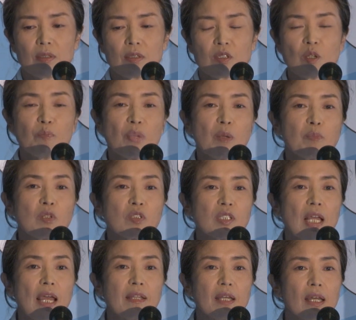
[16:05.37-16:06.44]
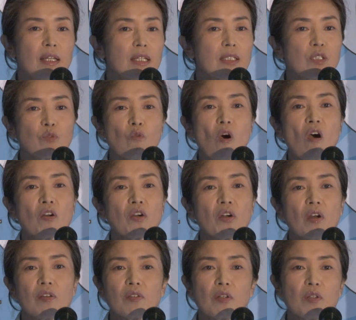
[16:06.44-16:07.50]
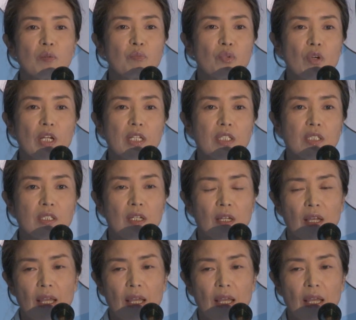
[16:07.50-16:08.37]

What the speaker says: Some people say that it's water under the bridge